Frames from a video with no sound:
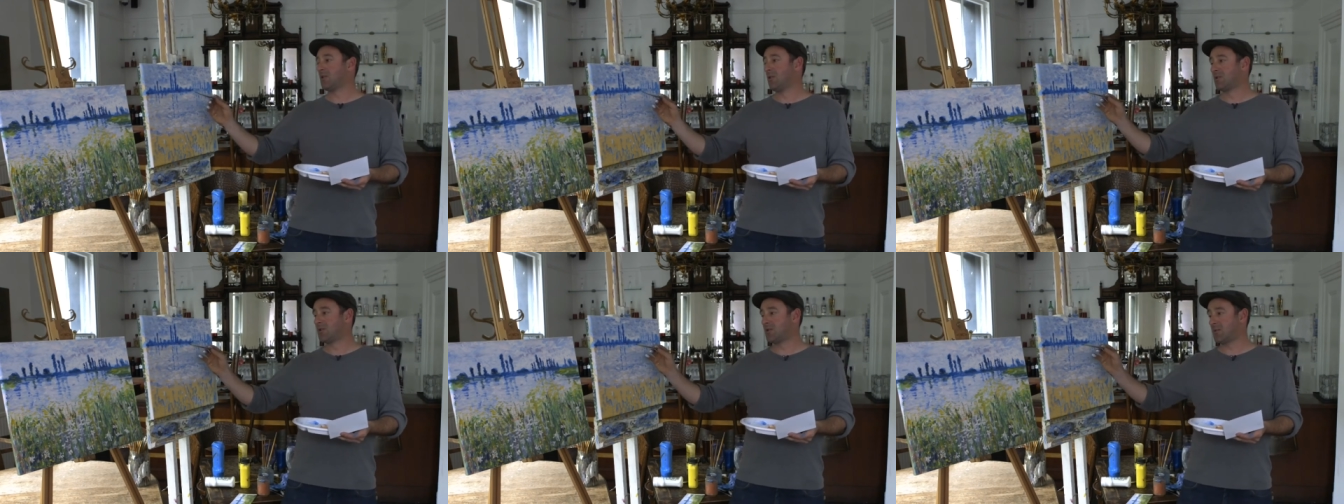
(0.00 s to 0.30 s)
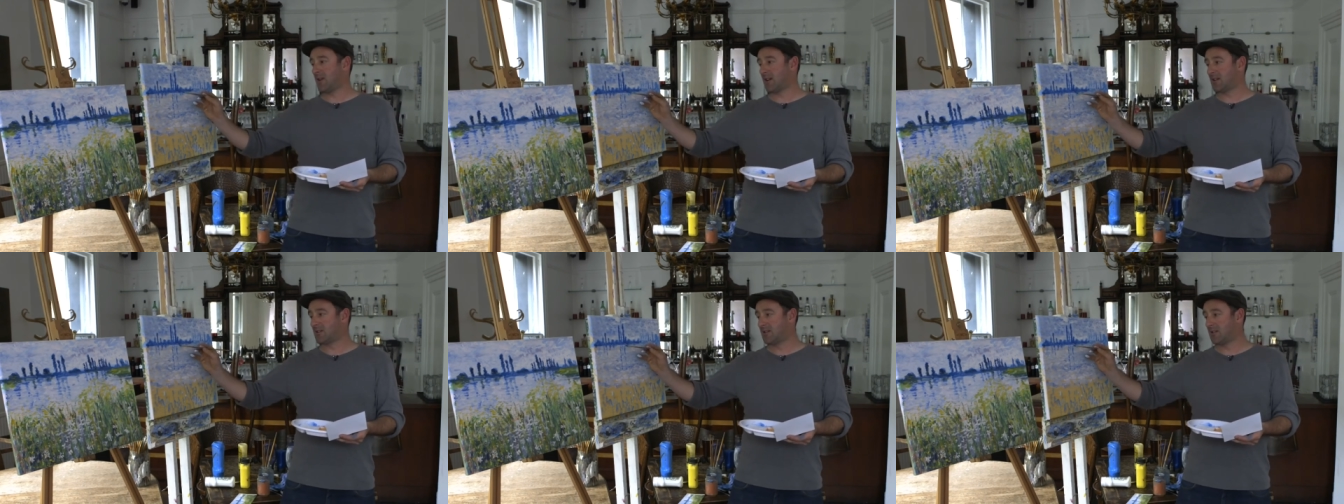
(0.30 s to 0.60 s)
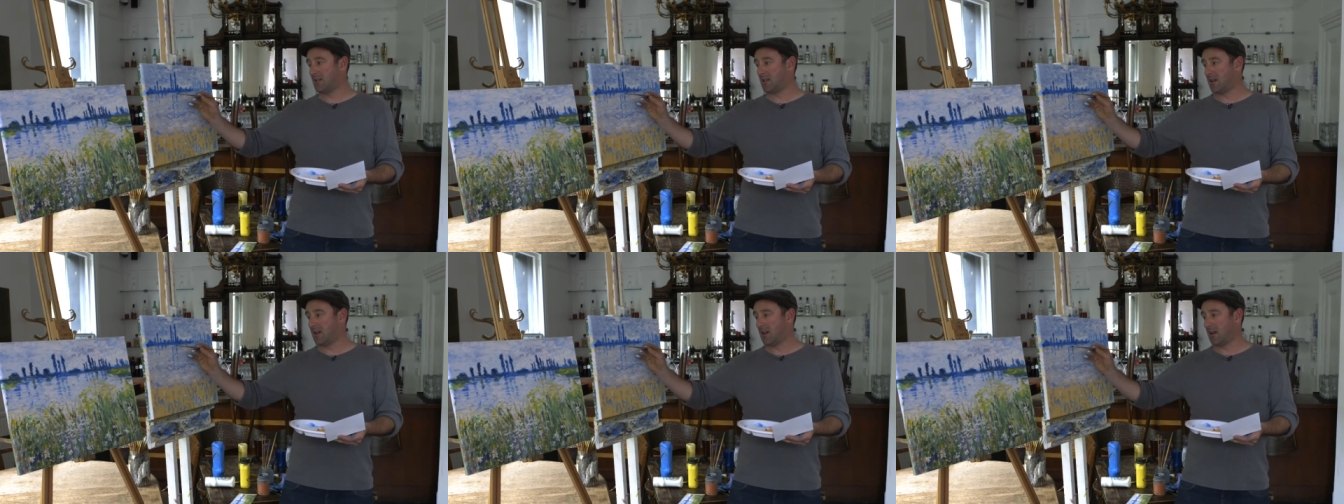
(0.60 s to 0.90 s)

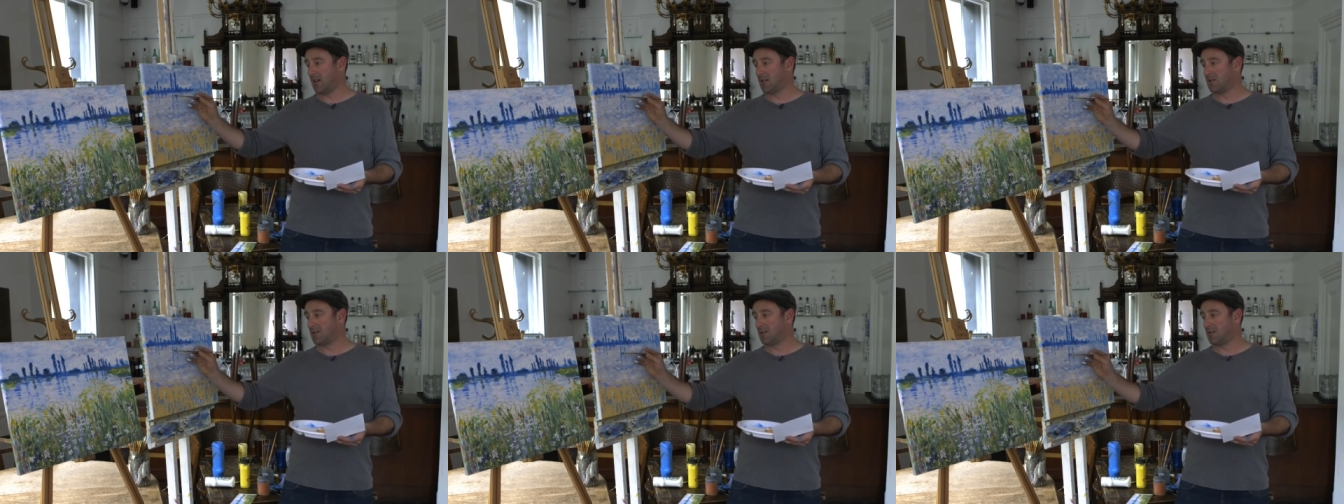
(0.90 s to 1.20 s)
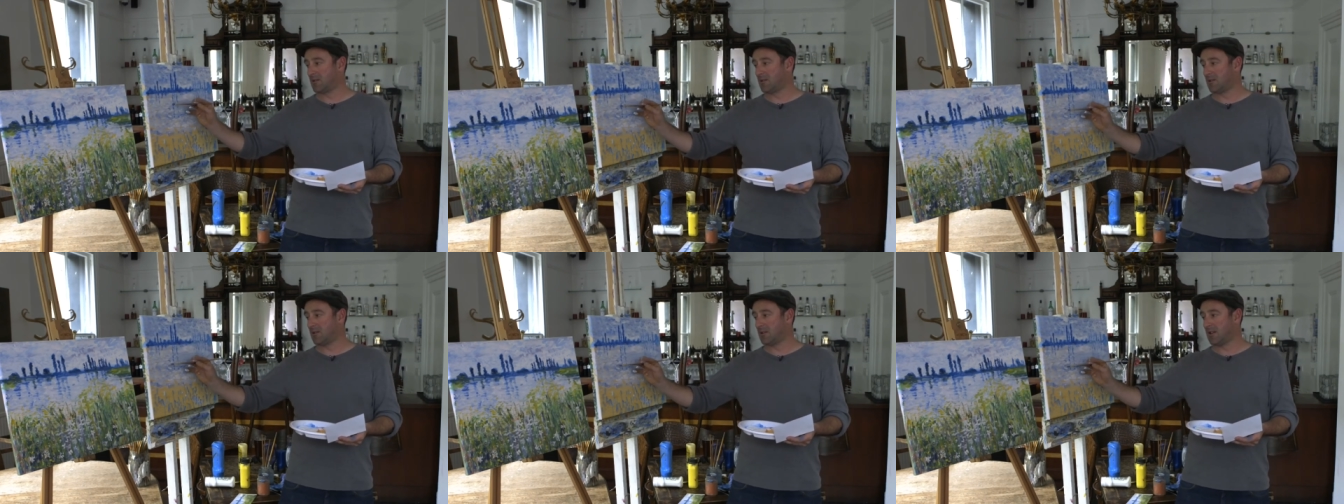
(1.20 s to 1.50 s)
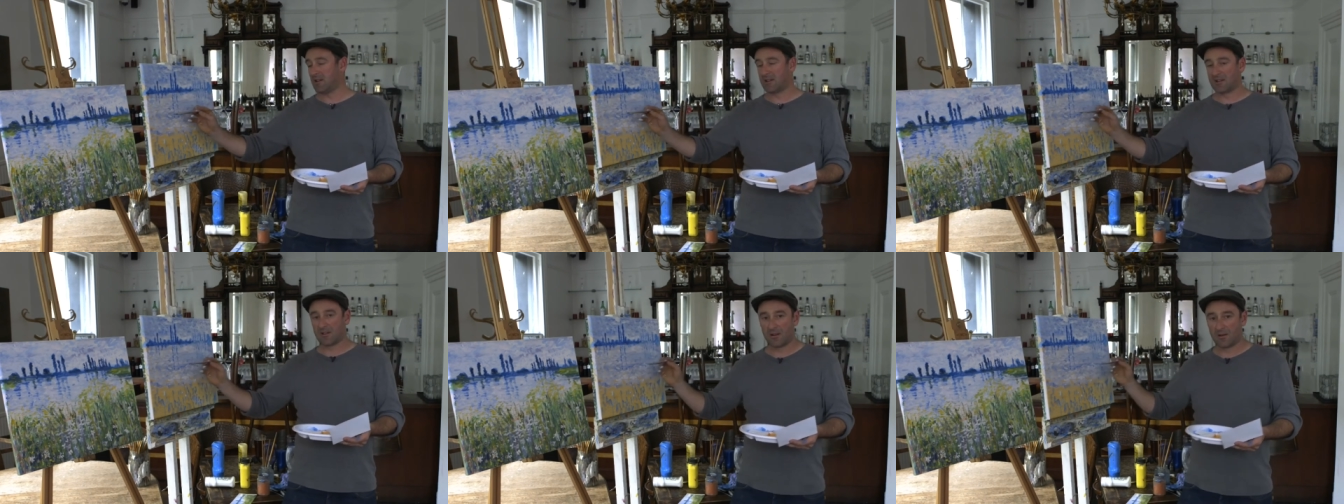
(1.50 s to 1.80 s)
automatically I'll end up doing
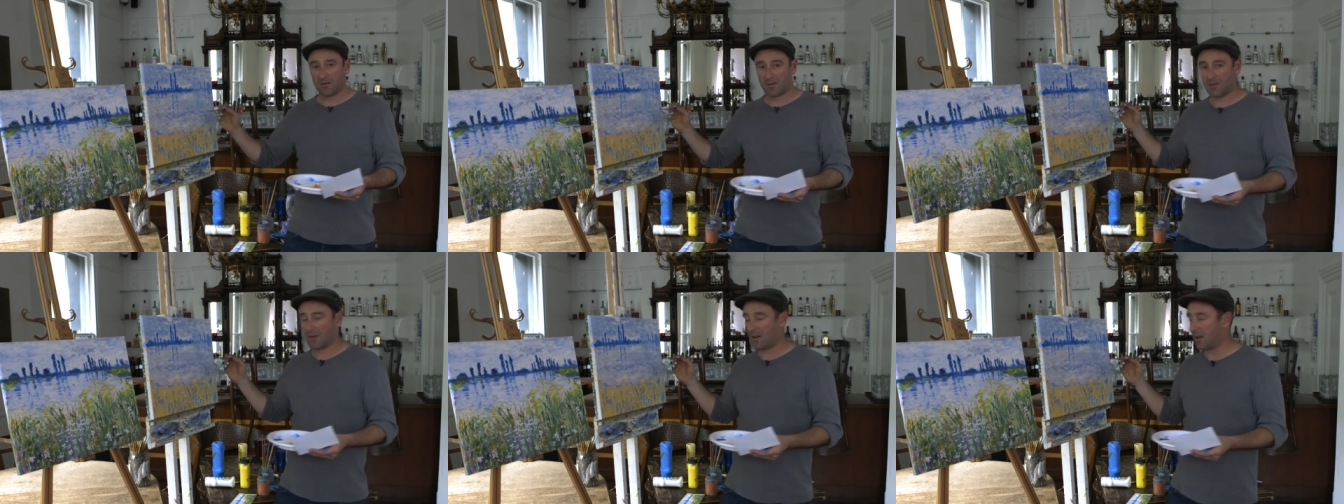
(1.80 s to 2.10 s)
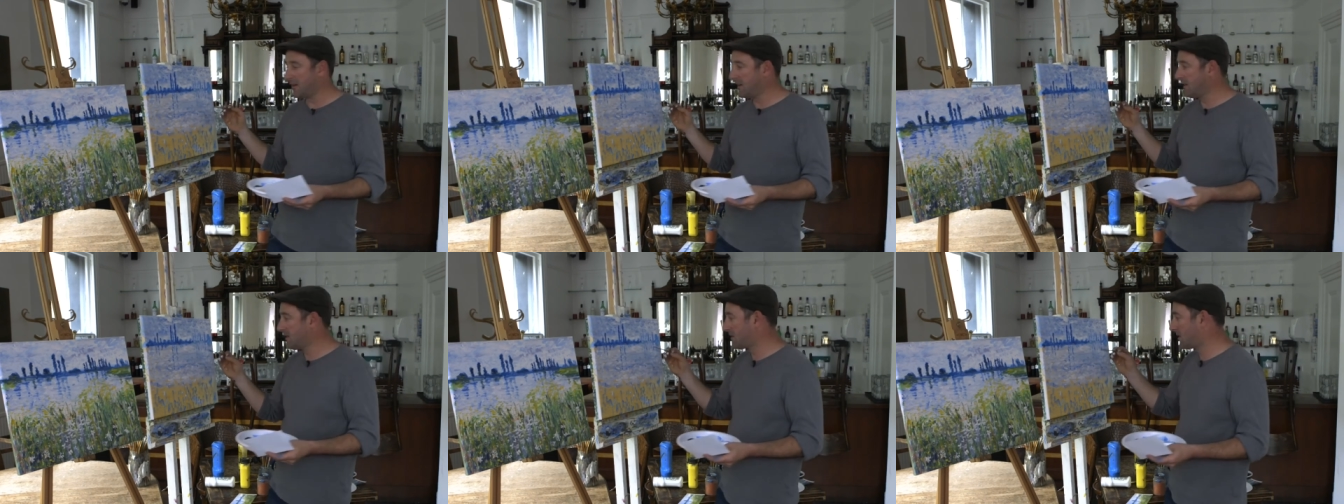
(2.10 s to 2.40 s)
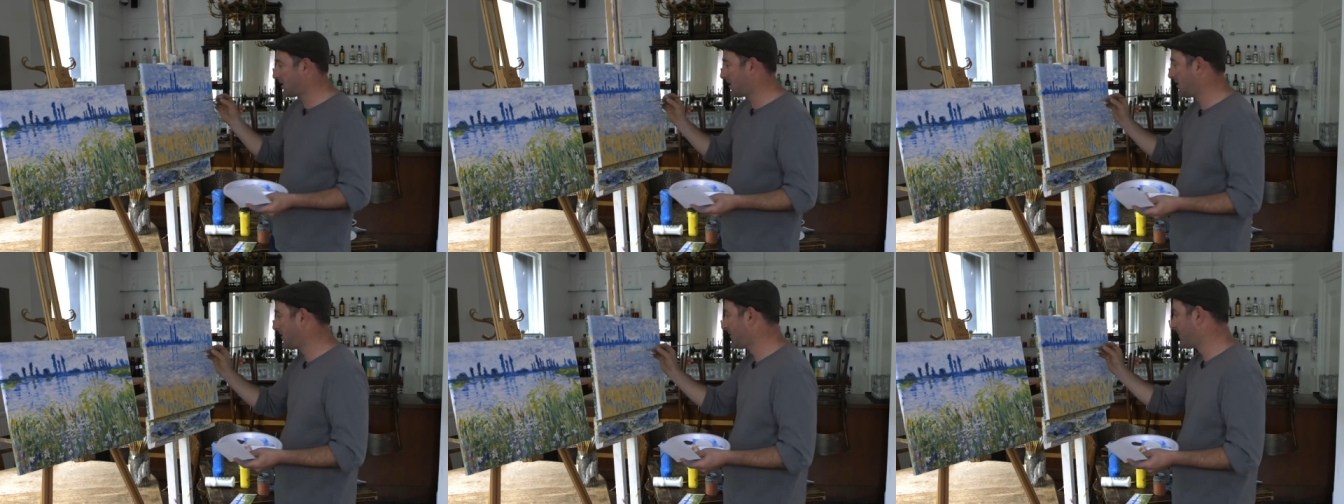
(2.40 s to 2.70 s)
this. So I need
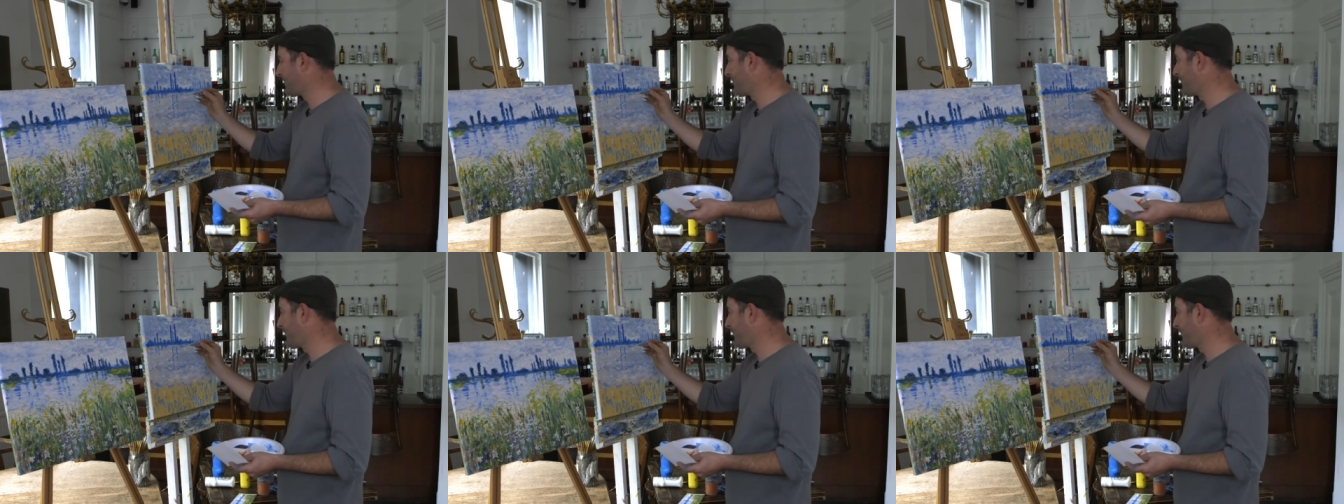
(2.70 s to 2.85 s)
to